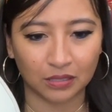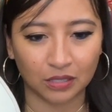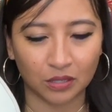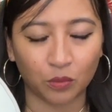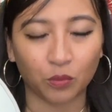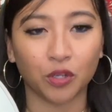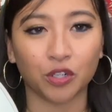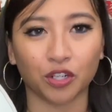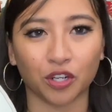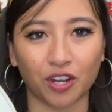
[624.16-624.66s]

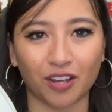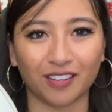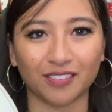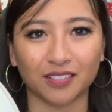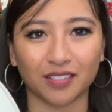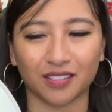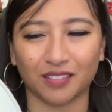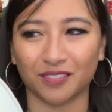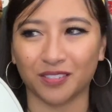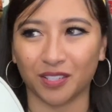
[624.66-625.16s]

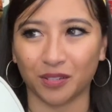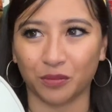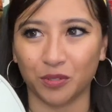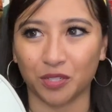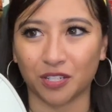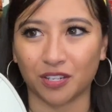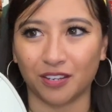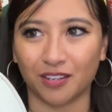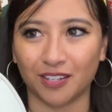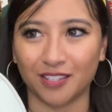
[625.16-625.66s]
WonderCon. I was like, which
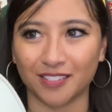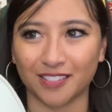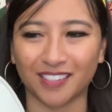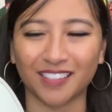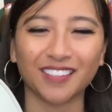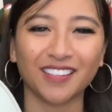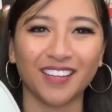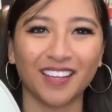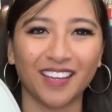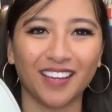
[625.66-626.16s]
con is it?
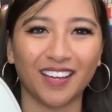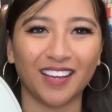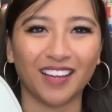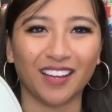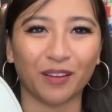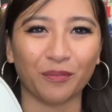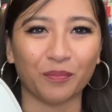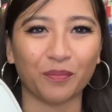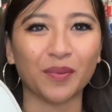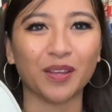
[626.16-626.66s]

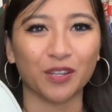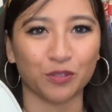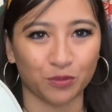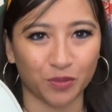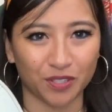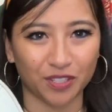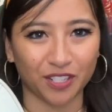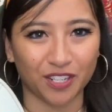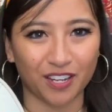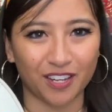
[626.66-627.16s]
But it's
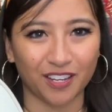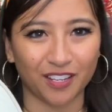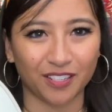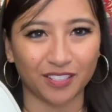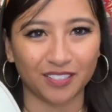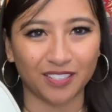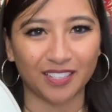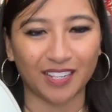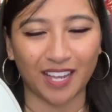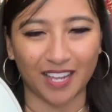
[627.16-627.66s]

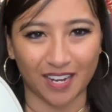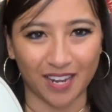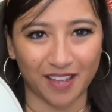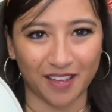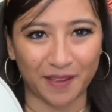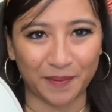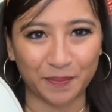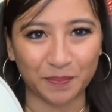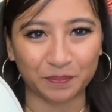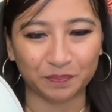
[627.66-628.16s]
WonderCon in
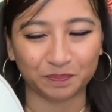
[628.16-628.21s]
Anaheim.